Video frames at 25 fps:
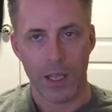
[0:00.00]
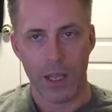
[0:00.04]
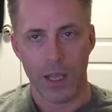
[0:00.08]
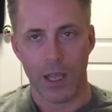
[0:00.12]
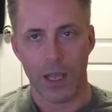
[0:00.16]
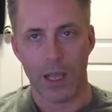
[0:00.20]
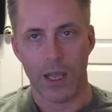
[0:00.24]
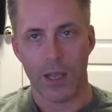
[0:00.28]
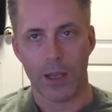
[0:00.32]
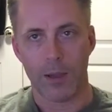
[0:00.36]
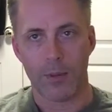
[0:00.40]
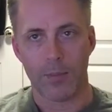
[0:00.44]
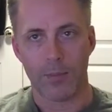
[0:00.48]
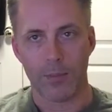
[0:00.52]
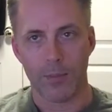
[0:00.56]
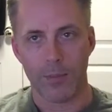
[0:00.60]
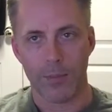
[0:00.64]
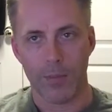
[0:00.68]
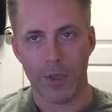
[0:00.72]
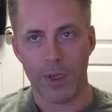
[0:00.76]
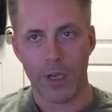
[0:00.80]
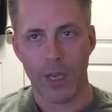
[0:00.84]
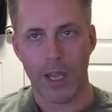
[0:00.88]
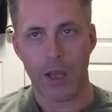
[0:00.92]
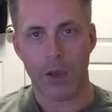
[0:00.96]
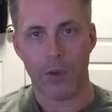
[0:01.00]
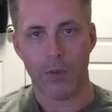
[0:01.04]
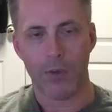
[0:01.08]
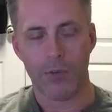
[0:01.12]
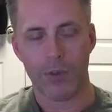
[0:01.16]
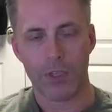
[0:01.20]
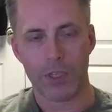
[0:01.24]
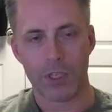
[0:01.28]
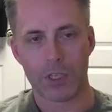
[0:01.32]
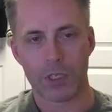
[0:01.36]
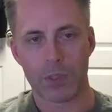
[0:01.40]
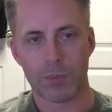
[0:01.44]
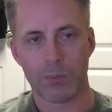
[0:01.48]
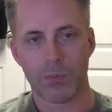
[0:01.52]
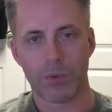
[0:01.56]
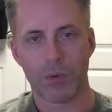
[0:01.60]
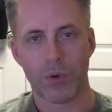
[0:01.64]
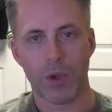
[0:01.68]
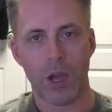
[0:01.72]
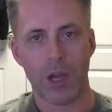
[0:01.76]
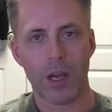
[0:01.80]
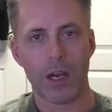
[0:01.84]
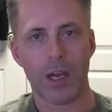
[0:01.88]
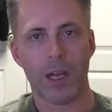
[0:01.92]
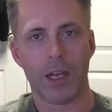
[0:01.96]
Now, this
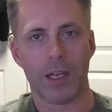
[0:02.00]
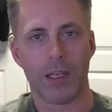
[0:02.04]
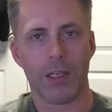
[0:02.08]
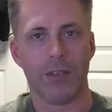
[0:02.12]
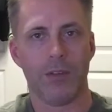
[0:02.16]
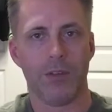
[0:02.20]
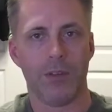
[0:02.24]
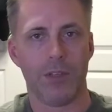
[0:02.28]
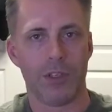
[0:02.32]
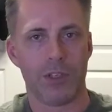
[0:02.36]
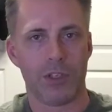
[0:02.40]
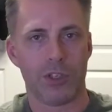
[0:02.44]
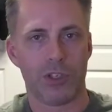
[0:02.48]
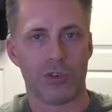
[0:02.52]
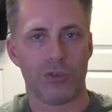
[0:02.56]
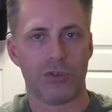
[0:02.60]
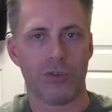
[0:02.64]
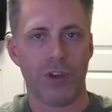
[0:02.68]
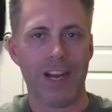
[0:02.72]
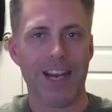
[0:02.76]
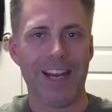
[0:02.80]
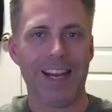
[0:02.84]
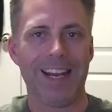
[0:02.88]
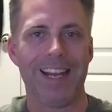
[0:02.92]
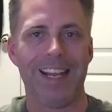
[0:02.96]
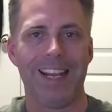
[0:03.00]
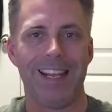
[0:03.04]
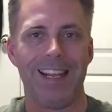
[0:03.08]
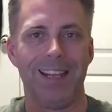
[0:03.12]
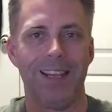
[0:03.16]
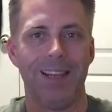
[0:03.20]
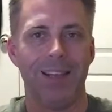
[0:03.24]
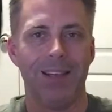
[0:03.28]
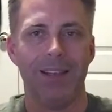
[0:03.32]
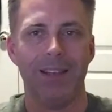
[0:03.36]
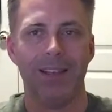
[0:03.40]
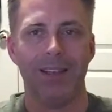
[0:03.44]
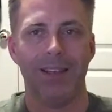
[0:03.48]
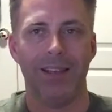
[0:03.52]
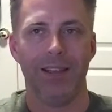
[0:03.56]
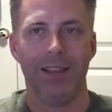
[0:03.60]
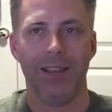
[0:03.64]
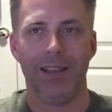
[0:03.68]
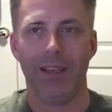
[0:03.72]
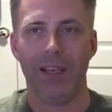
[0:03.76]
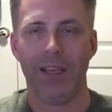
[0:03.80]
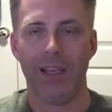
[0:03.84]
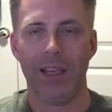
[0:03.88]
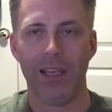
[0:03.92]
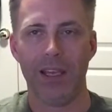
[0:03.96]
product, this training,
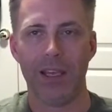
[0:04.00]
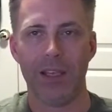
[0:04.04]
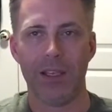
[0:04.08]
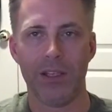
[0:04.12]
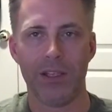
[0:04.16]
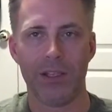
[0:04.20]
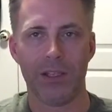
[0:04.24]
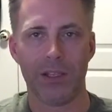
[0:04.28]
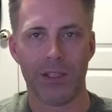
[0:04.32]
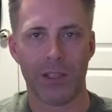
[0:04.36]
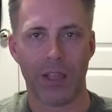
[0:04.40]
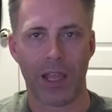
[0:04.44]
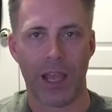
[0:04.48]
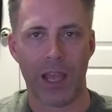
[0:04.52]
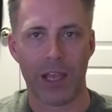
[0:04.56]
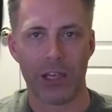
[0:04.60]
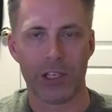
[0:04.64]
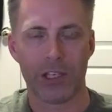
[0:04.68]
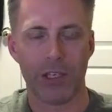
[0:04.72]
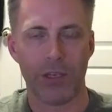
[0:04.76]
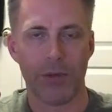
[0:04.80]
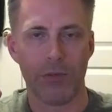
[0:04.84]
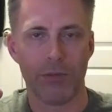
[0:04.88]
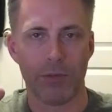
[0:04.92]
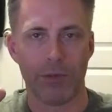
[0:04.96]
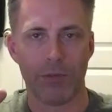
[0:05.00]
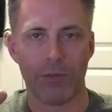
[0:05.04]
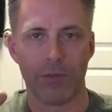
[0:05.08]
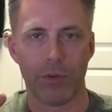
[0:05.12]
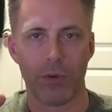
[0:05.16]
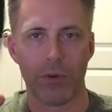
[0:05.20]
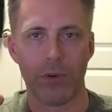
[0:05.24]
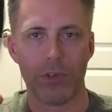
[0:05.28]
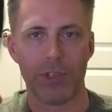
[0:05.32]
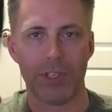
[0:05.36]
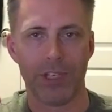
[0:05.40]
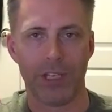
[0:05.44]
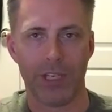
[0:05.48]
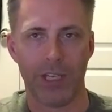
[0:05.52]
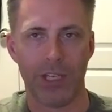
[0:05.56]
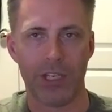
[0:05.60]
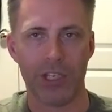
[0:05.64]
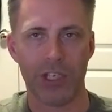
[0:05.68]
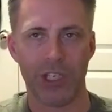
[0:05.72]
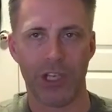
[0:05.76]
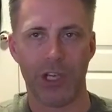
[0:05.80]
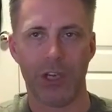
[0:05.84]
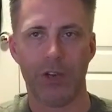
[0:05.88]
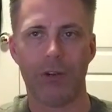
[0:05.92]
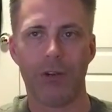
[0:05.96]
is actually reverse
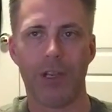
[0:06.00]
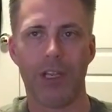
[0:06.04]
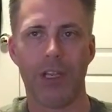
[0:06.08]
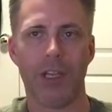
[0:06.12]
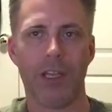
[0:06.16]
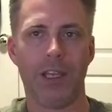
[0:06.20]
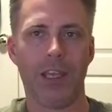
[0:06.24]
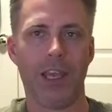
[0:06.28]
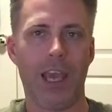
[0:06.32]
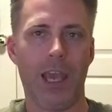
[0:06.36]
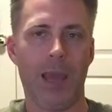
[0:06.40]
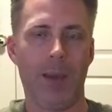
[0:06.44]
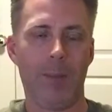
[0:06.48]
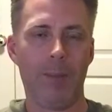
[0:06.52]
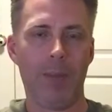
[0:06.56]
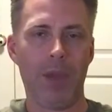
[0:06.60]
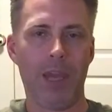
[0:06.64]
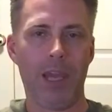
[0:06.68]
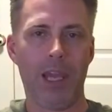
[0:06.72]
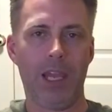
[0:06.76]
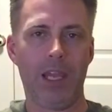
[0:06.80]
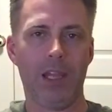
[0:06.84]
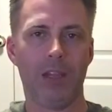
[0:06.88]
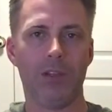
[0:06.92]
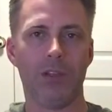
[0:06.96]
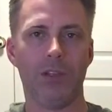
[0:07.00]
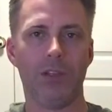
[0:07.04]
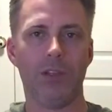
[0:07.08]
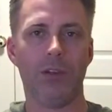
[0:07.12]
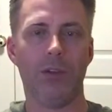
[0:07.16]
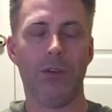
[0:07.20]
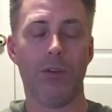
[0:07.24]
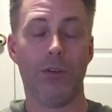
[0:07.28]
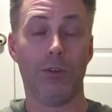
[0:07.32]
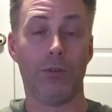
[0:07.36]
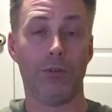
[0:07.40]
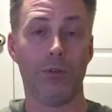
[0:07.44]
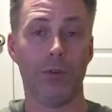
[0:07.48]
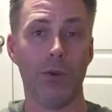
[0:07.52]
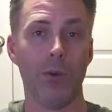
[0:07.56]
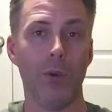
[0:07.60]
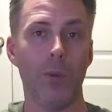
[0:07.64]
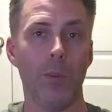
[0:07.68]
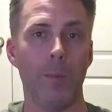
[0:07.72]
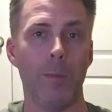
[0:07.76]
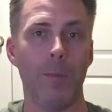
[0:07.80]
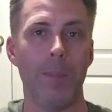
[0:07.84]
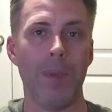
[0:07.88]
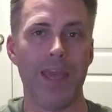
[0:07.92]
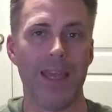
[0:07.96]
engineering campaigns
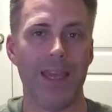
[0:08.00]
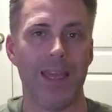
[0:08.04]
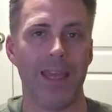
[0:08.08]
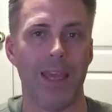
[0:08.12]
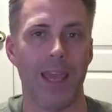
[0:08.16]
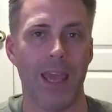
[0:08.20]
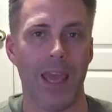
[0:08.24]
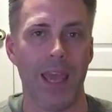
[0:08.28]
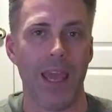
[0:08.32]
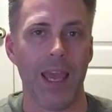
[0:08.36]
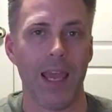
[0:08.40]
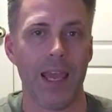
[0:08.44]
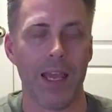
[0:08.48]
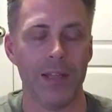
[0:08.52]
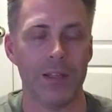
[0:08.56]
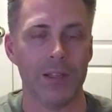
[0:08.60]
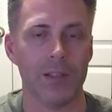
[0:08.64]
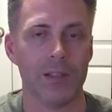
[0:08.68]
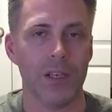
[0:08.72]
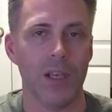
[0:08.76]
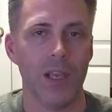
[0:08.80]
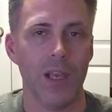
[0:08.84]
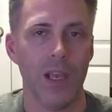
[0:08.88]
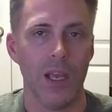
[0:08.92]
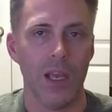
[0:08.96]
through Bing ads.